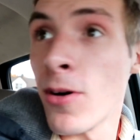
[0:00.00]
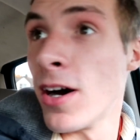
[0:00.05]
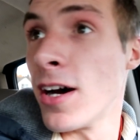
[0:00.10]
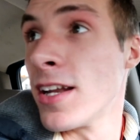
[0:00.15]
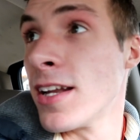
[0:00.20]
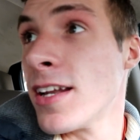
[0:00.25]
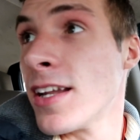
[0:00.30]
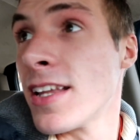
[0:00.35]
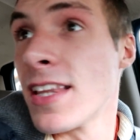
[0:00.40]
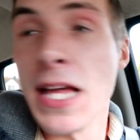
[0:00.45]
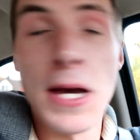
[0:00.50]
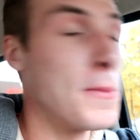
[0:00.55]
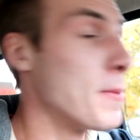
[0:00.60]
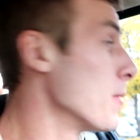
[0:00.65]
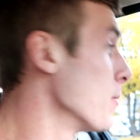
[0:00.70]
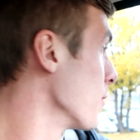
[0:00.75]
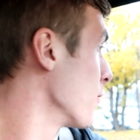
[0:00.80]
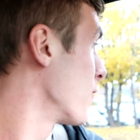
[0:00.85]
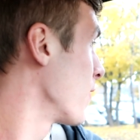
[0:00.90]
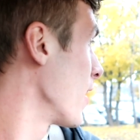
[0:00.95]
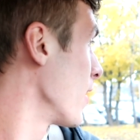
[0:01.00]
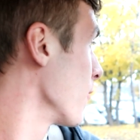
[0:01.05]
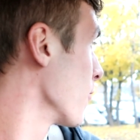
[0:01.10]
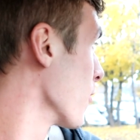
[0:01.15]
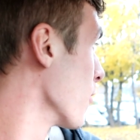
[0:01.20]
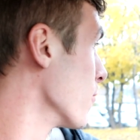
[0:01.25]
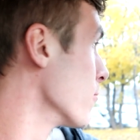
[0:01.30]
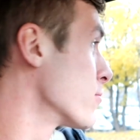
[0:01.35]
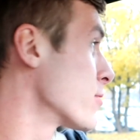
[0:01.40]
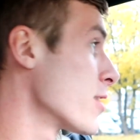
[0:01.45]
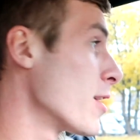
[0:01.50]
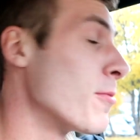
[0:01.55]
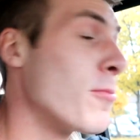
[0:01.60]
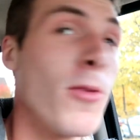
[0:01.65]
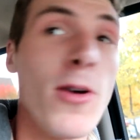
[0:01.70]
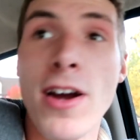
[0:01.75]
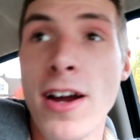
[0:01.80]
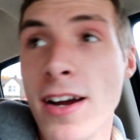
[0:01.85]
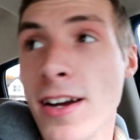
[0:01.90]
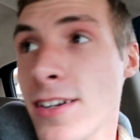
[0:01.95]
one that we would find room
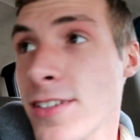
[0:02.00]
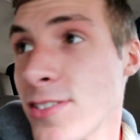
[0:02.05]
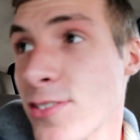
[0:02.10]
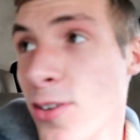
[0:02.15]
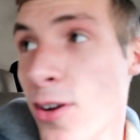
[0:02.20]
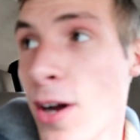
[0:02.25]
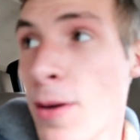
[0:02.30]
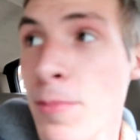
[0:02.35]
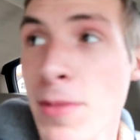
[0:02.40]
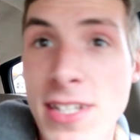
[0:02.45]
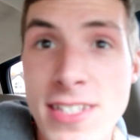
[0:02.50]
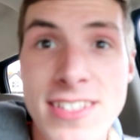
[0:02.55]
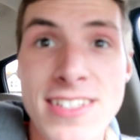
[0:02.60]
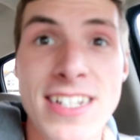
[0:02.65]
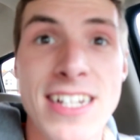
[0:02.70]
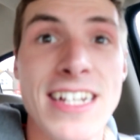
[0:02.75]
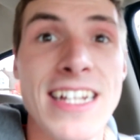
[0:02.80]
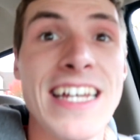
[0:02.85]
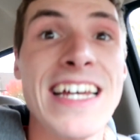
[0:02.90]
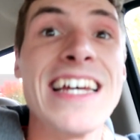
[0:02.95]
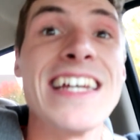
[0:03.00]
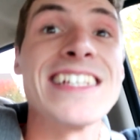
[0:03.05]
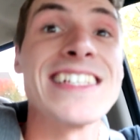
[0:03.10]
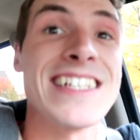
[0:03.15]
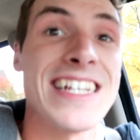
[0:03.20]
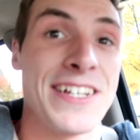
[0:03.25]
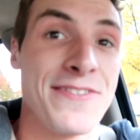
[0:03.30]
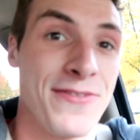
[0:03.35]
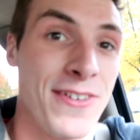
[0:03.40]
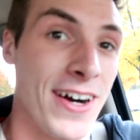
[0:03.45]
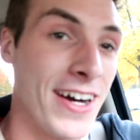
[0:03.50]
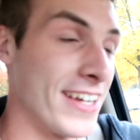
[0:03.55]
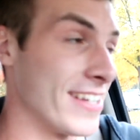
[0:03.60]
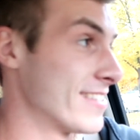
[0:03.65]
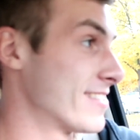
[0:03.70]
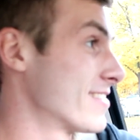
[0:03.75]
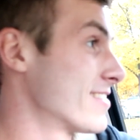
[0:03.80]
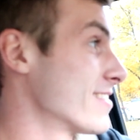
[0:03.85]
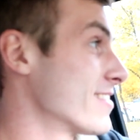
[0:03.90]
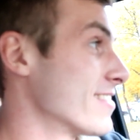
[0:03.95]
somewhere. So I'm listening to his
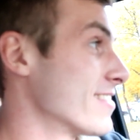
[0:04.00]
advice.